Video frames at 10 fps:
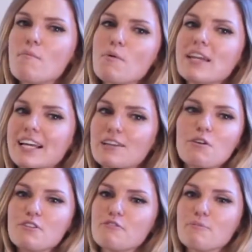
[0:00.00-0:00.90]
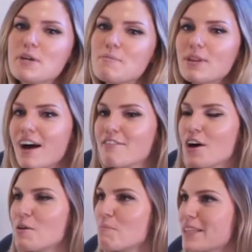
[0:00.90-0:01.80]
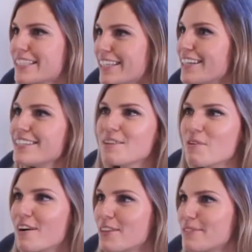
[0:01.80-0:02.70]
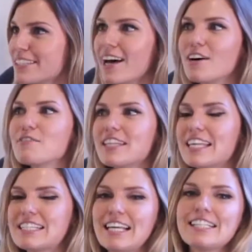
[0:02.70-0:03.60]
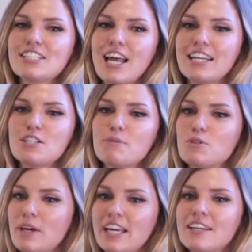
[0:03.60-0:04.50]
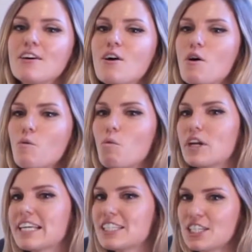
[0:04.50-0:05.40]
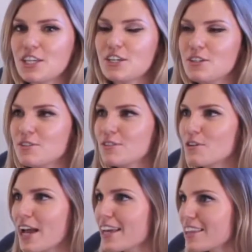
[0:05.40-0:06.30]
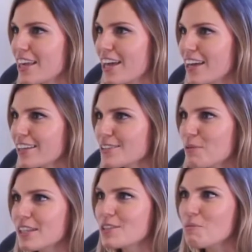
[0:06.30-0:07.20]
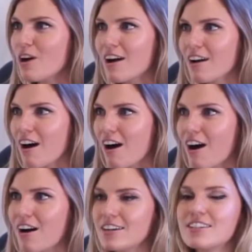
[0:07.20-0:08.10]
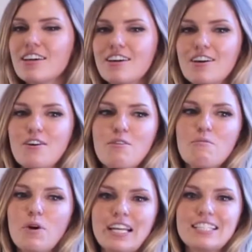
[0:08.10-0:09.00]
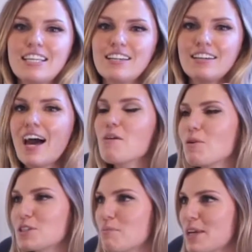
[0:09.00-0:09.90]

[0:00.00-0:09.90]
probably like a lot of people that have their own business and work themselves, there's this challenge between wanting to create things, wanting to work hard, wanting to help lots of